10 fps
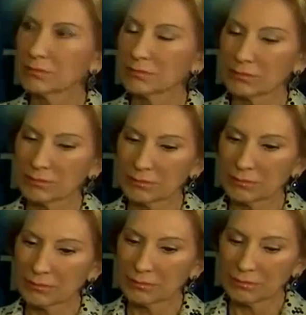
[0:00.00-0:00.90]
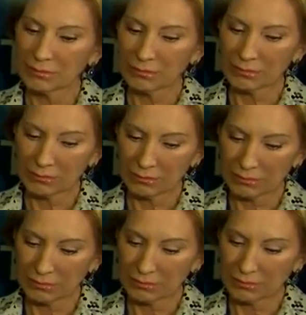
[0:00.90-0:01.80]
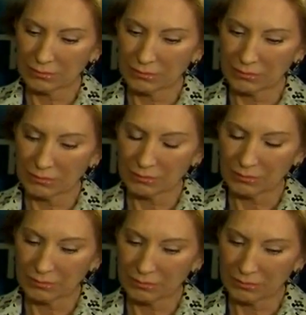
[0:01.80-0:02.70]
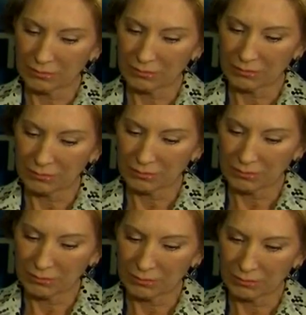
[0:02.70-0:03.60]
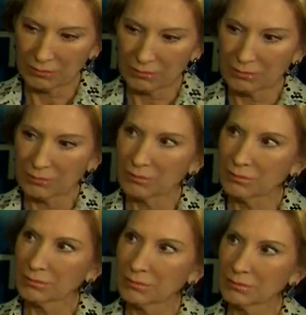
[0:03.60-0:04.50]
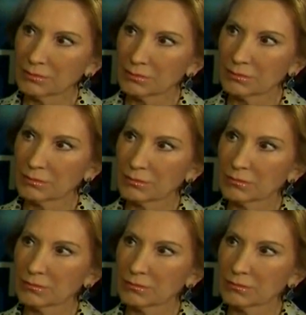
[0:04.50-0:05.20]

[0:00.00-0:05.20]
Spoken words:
(silent)